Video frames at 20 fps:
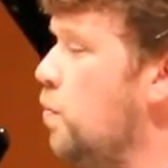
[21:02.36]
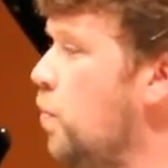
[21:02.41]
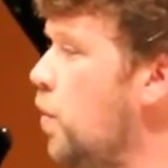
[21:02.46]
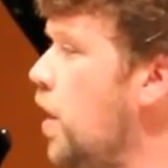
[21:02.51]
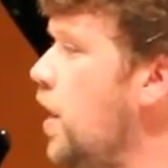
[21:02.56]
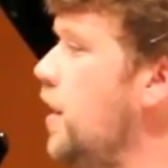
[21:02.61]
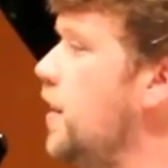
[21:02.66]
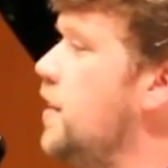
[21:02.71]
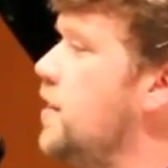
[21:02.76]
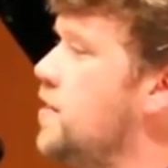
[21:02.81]

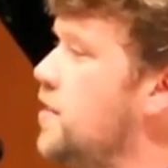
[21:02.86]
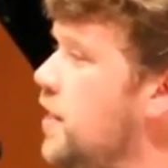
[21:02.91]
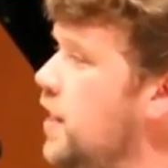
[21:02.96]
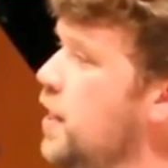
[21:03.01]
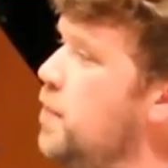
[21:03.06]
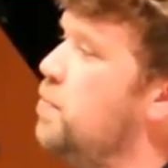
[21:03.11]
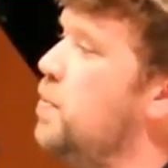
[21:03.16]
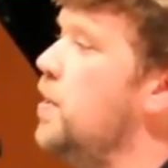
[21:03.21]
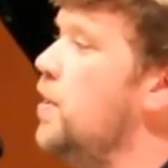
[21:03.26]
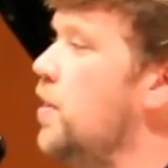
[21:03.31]
what is
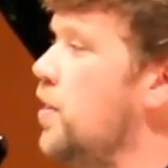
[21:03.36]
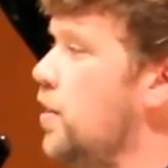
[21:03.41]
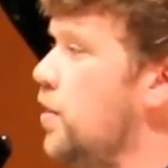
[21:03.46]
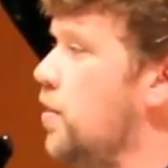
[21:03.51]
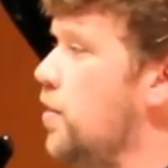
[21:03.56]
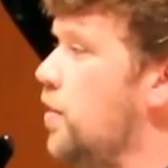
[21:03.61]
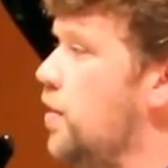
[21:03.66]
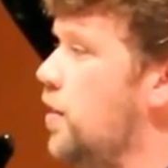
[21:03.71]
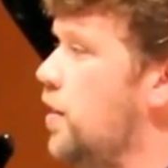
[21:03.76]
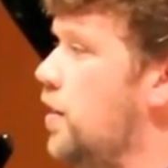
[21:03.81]
keeping
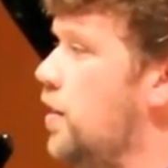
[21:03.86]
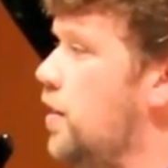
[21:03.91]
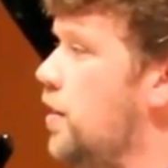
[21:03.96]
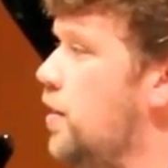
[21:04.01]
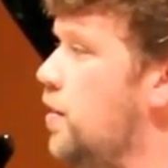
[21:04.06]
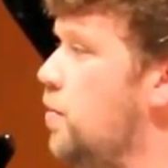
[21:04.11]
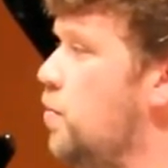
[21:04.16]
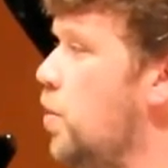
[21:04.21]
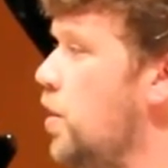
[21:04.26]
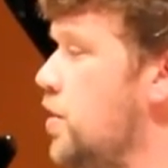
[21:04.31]
you
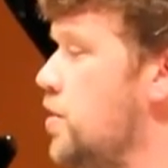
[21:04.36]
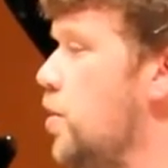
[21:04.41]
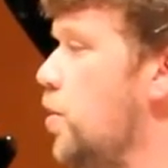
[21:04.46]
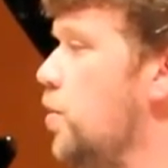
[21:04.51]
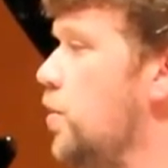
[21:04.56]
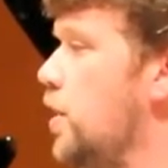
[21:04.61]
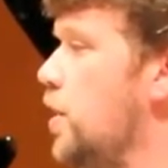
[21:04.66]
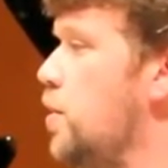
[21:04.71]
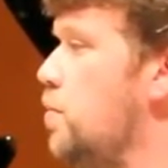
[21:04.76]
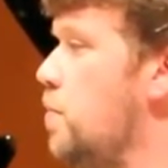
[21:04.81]
what is
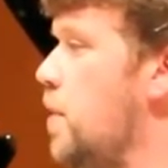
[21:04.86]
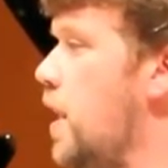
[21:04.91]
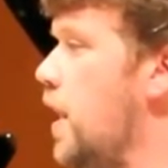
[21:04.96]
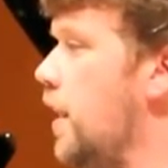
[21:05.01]
holding you